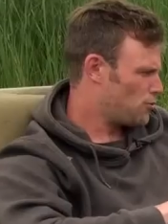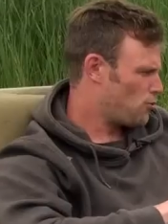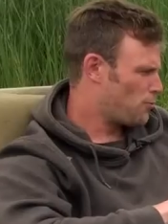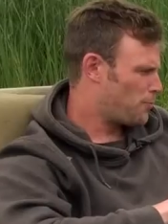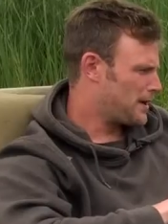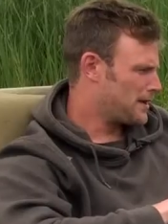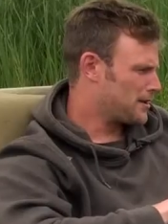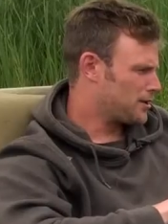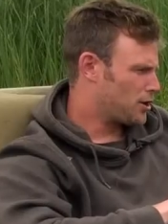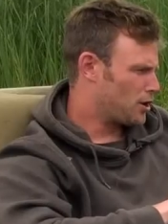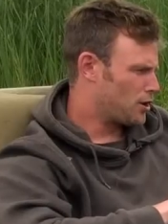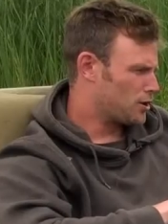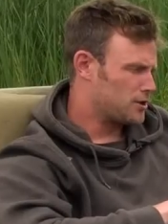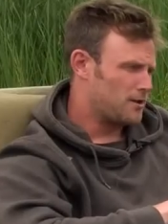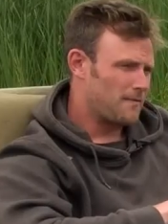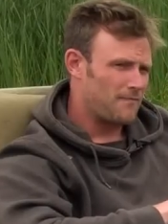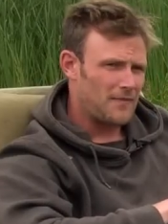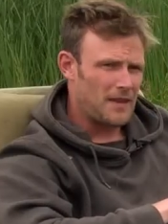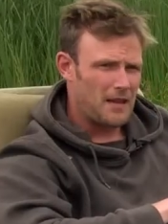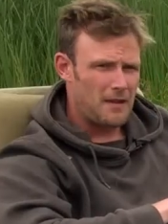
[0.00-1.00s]
all been good,
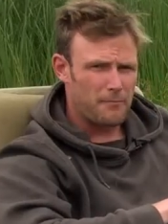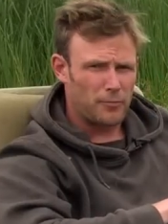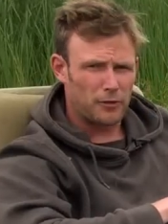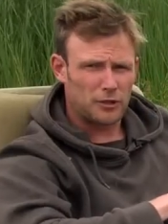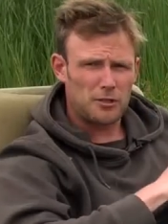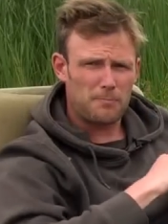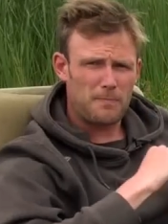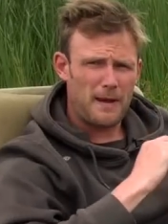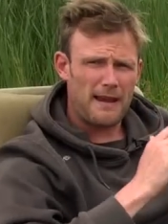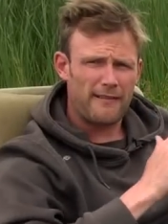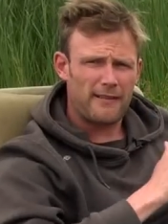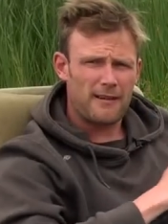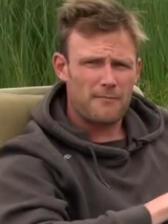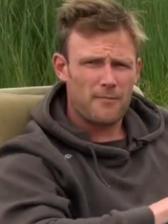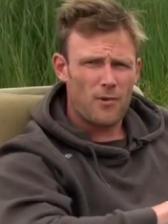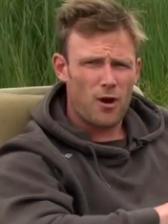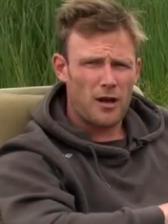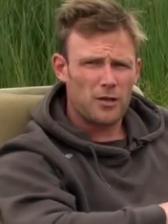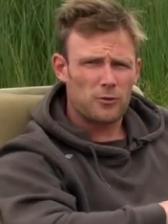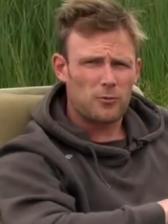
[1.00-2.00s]
but just bear it in
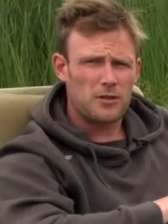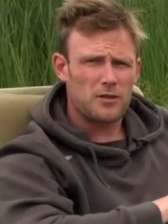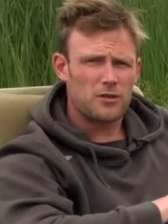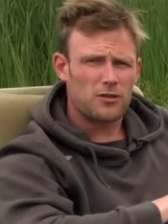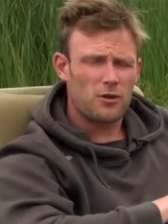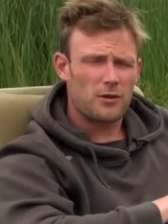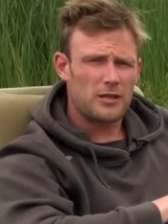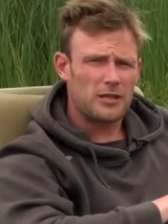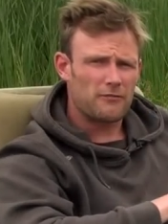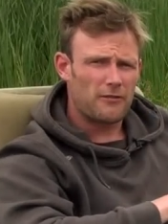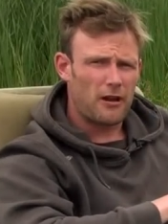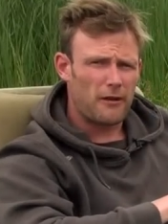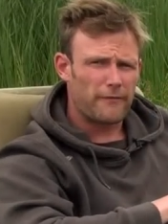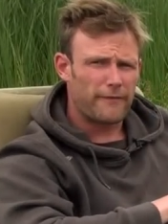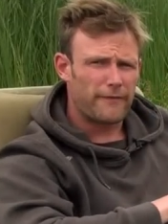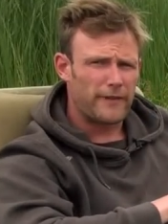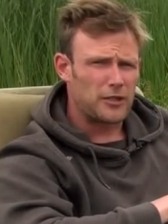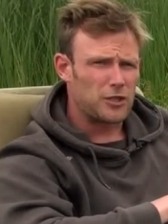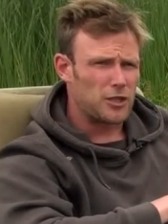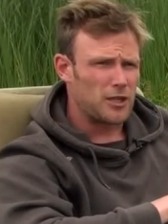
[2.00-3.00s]
mind when you're doing your own
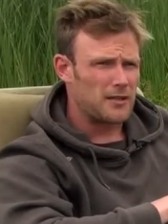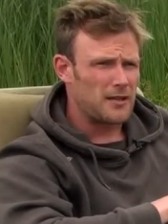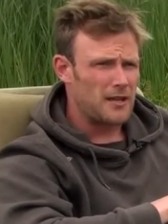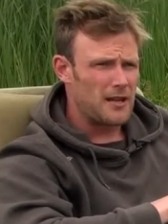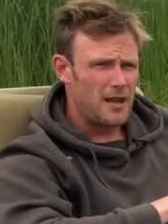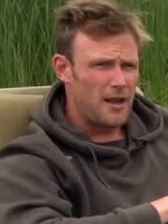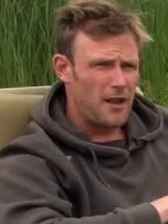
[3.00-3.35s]
fishing